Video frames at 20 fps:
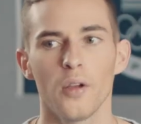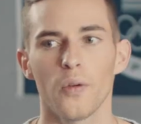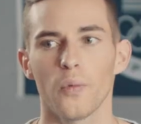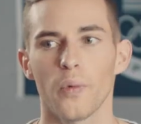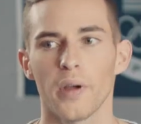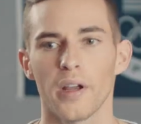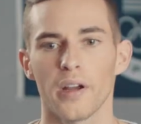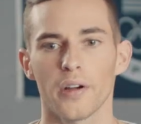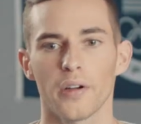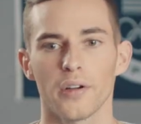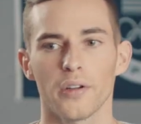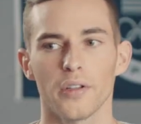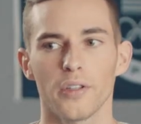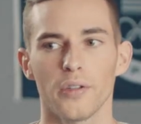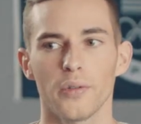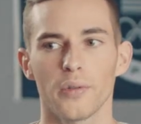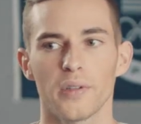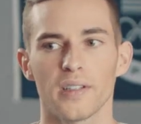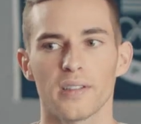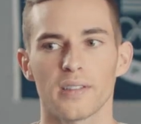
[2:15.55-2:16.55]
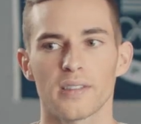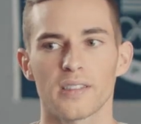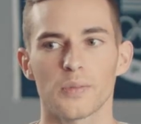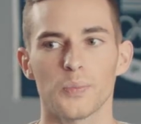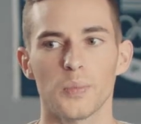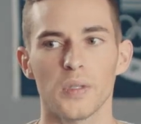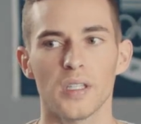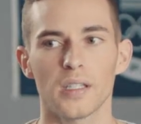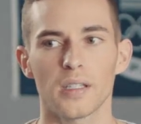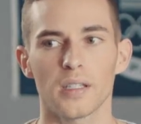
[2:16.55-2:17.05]
where you can
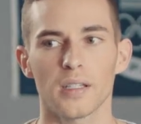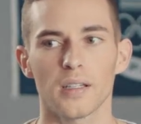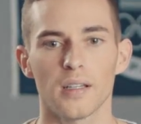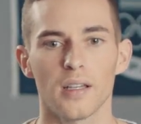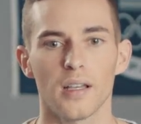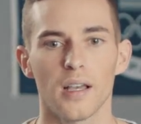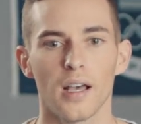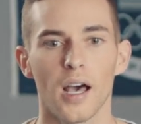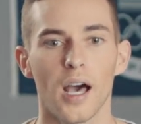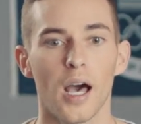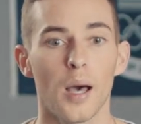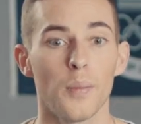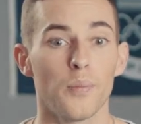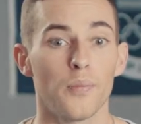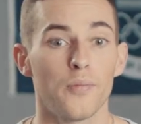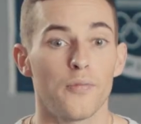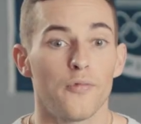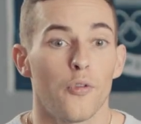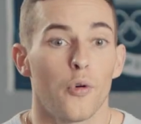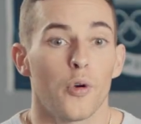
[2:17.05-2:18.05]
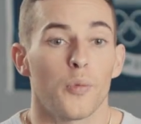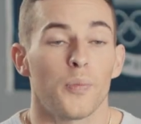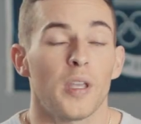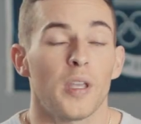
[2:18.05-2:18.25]
speak up for